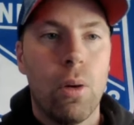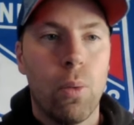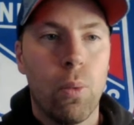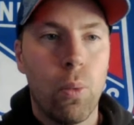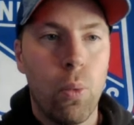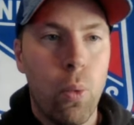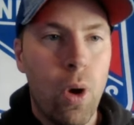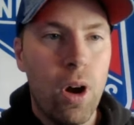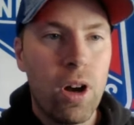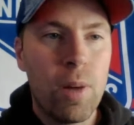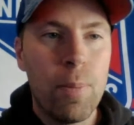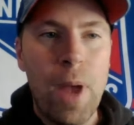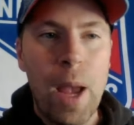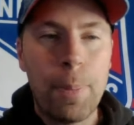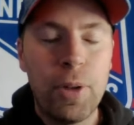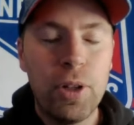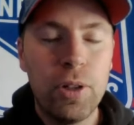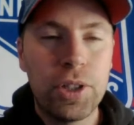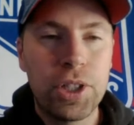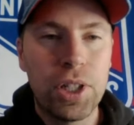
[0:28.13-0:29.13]
Welcome
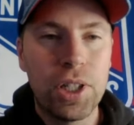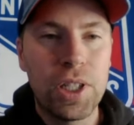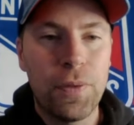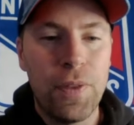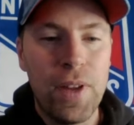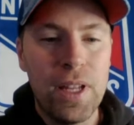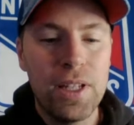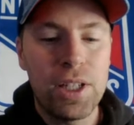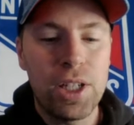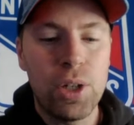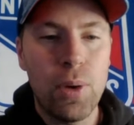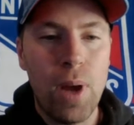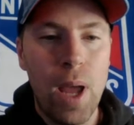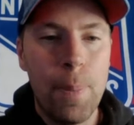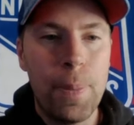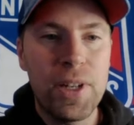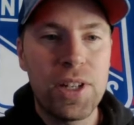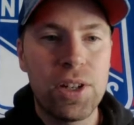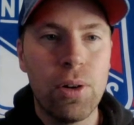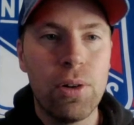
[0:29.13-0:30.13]
back, Blue Shirts fans, to
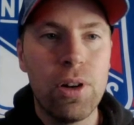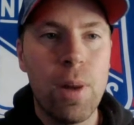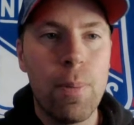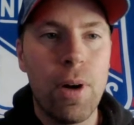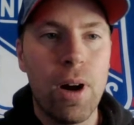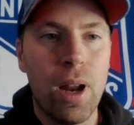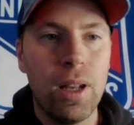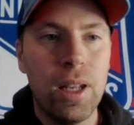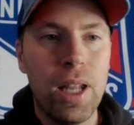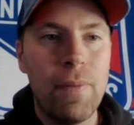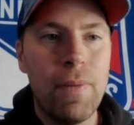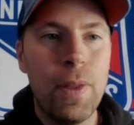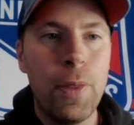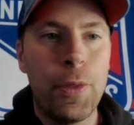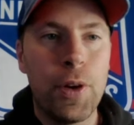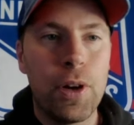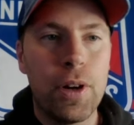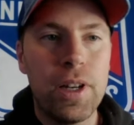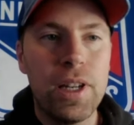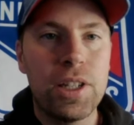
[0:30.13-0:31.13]
episode number
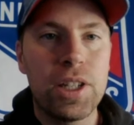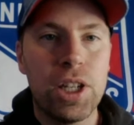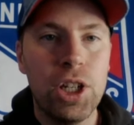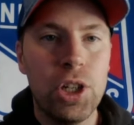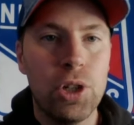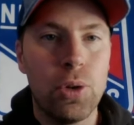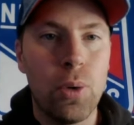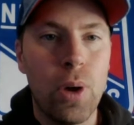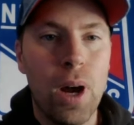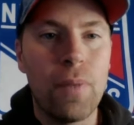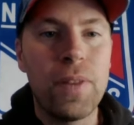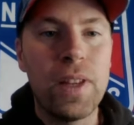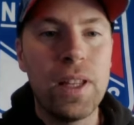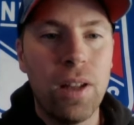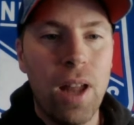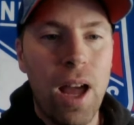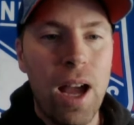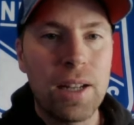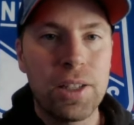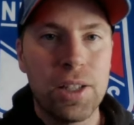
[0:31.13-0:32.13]
1132 of the
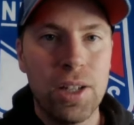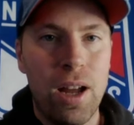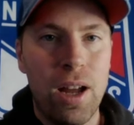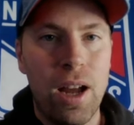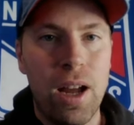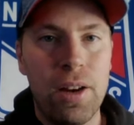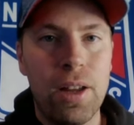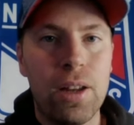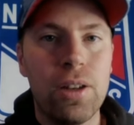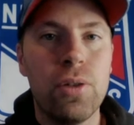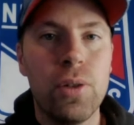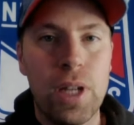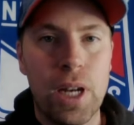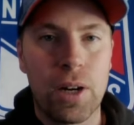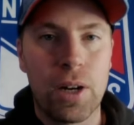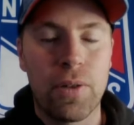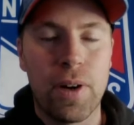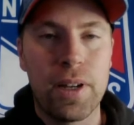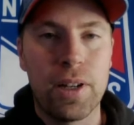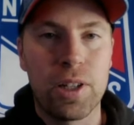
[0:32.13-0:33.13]
Locked On New
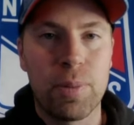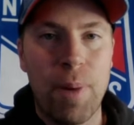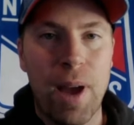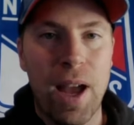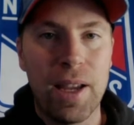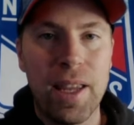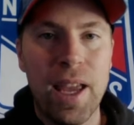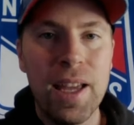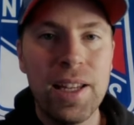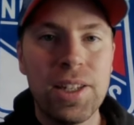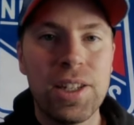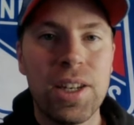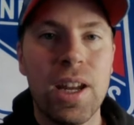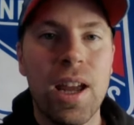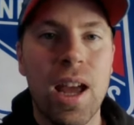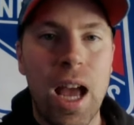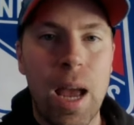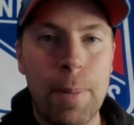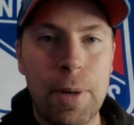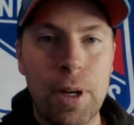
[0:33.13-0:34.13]
York Rangers podcast.
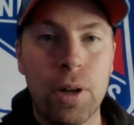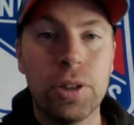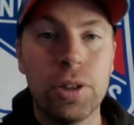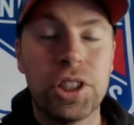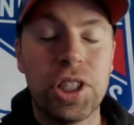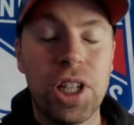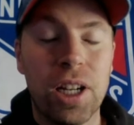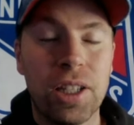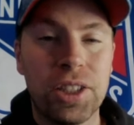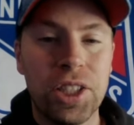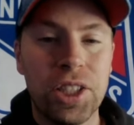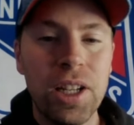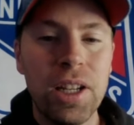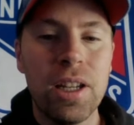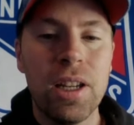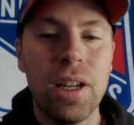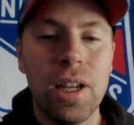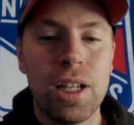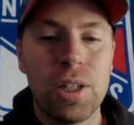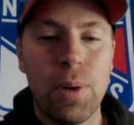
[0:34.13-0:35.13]
I'm your host, John
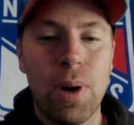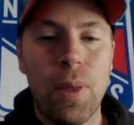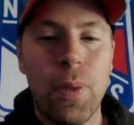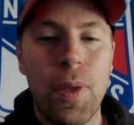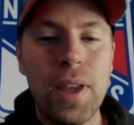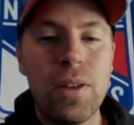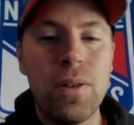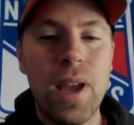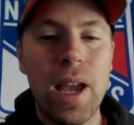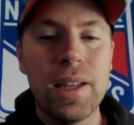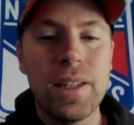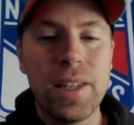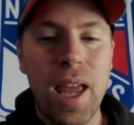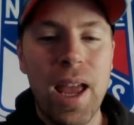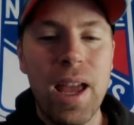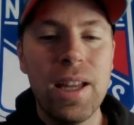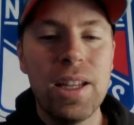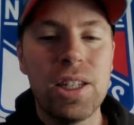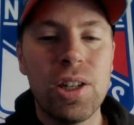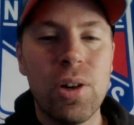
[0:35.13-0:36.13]
Chick. So I want to thank you guys,
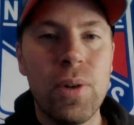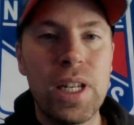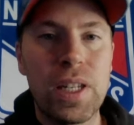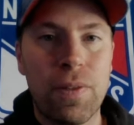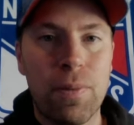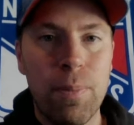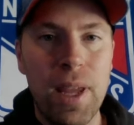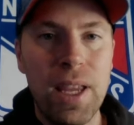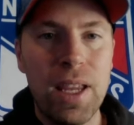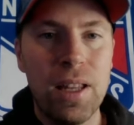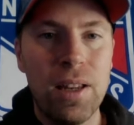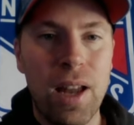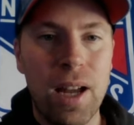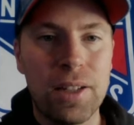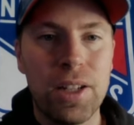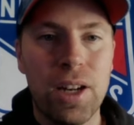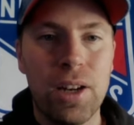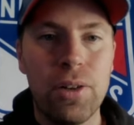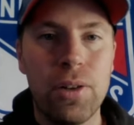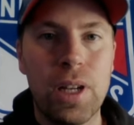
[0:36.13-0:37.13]
as always, for making
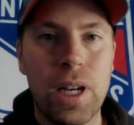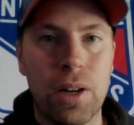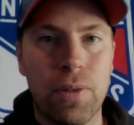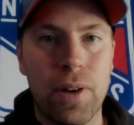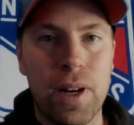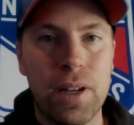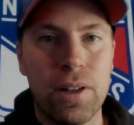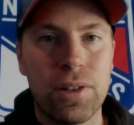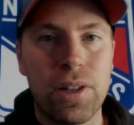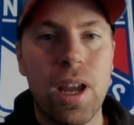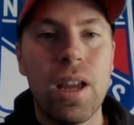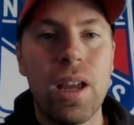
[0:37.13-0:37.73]
Locked On New York Rangers